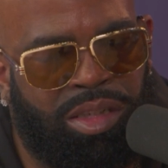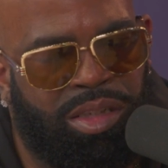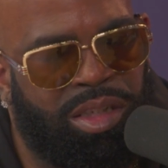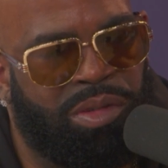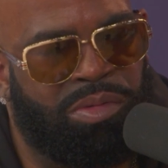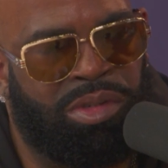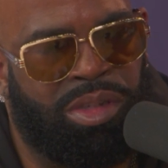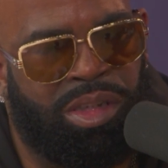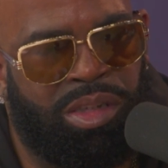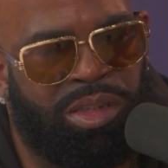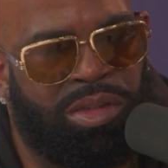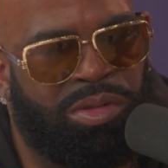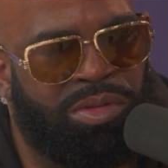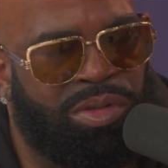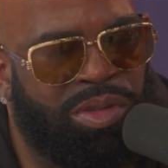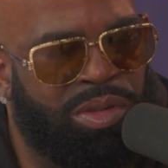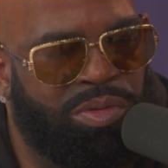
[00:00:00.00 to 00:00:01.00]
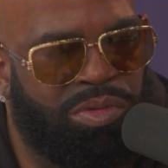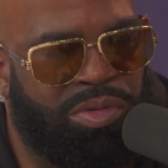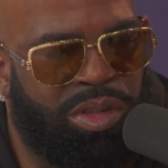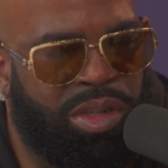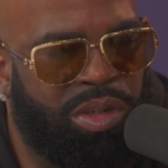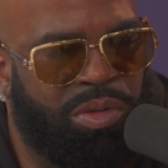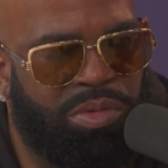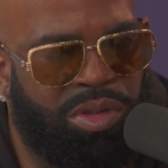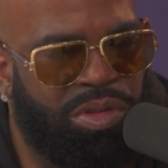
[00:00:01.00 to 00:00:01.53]
still was enthused,
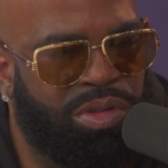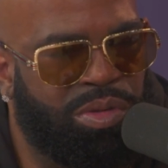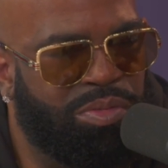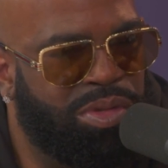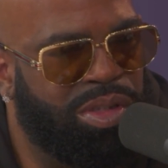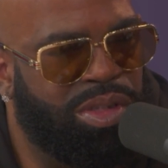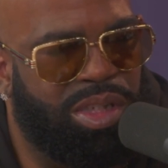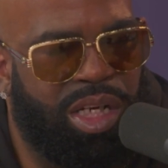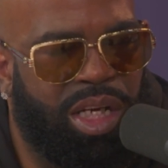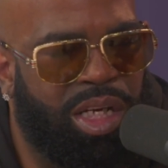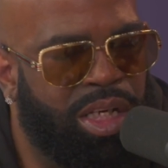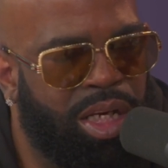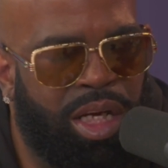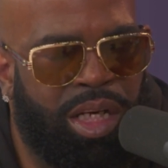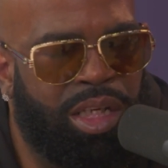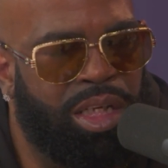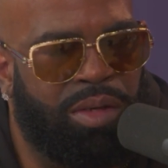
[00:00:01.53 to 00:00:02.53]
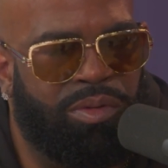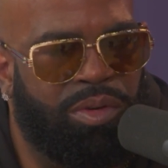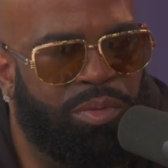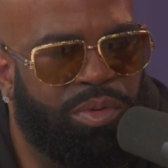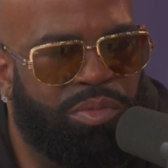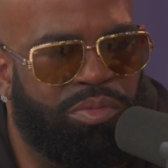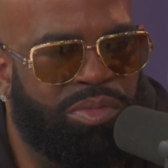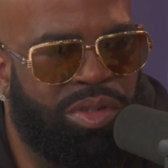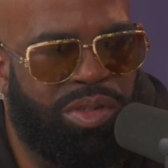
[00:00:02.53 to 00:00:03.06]
you know, with doing music. I didn't give
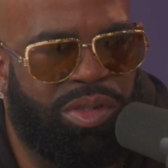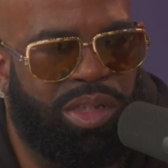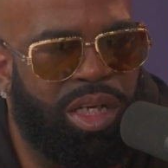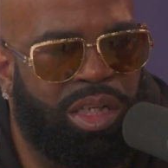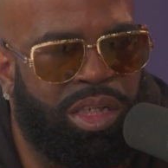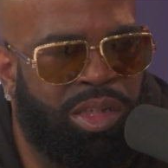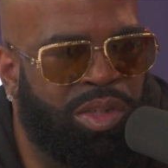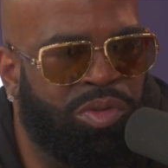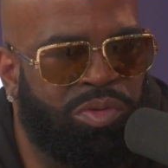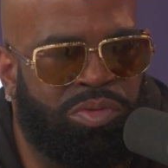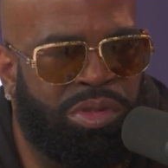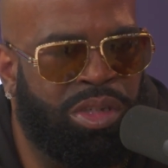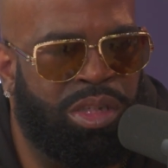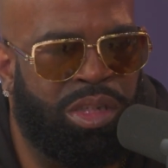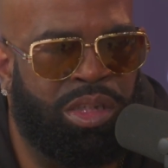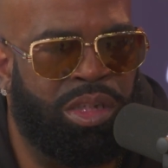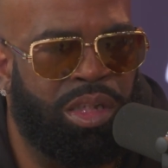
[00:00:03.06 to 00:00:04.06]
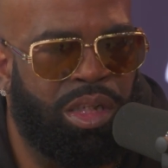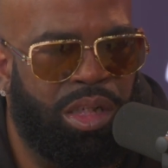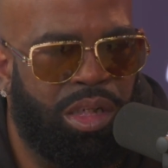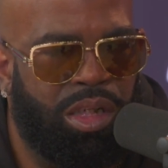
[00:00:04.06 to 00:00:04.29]
up on music. I just wasn't